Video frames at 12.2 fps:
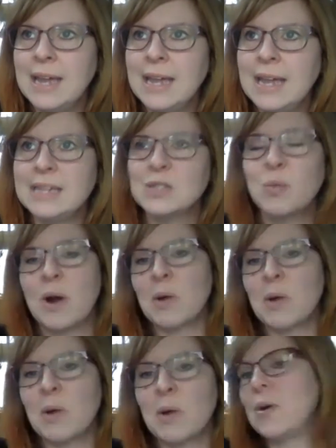is where
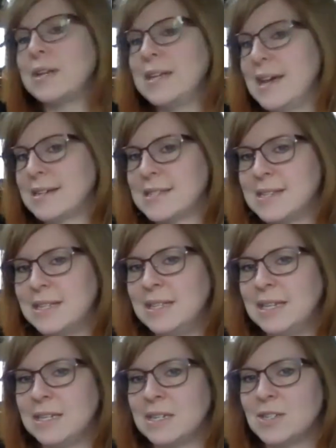we're going next in
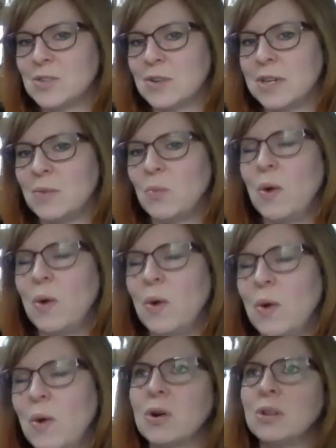the industry,
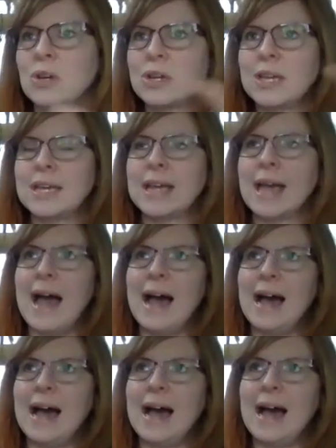where we're looking
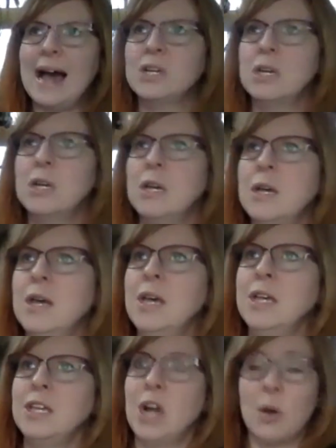at,
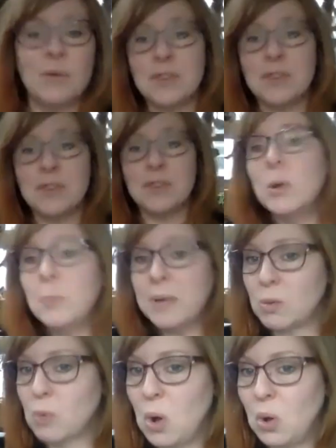there will be
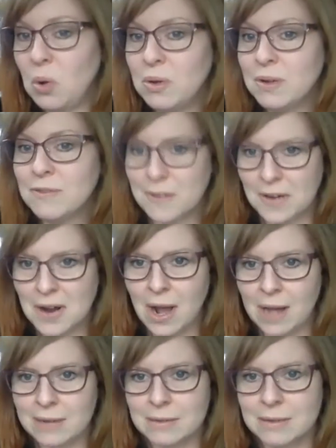a role for
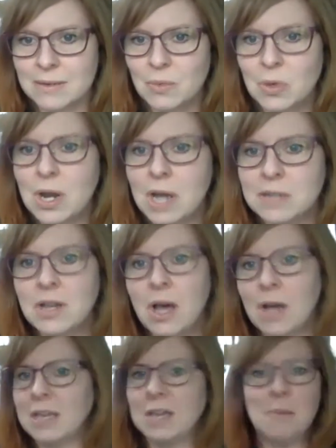cotton. We're not
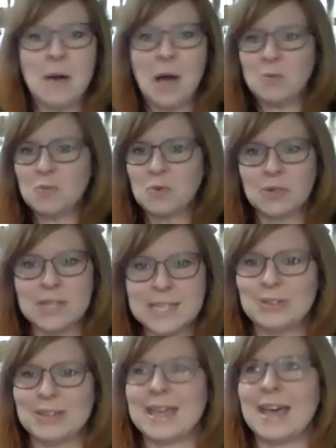talking about ruling
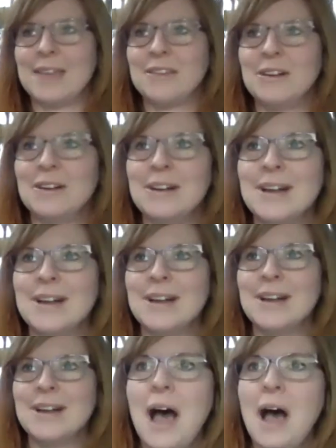it out
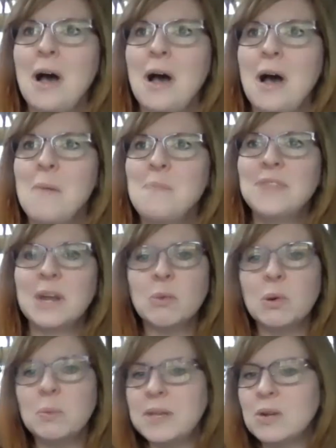altogether.
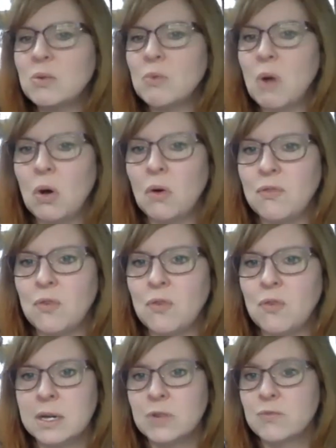There will be a role
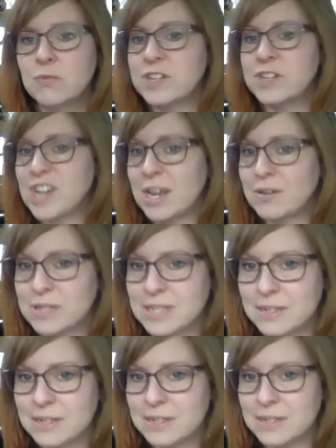for
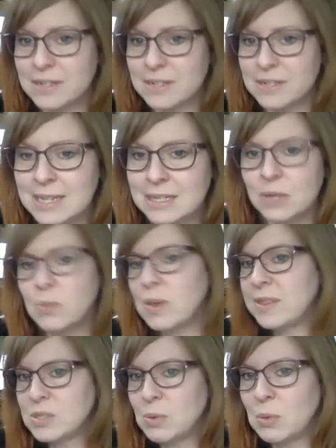regenerative recycling.
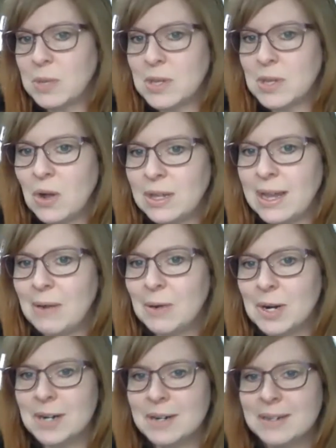That's what we call
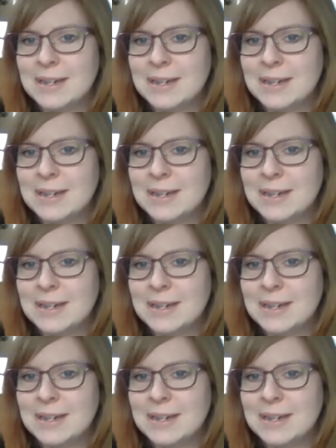our,